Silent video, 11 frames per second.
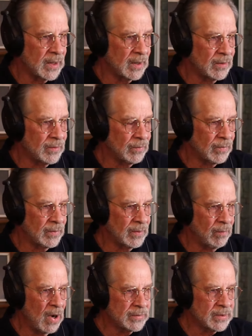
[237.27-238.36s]
and the
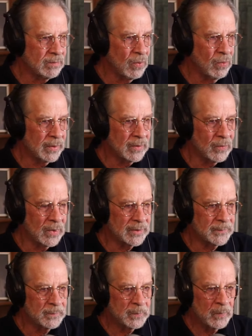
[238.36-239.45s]
most important one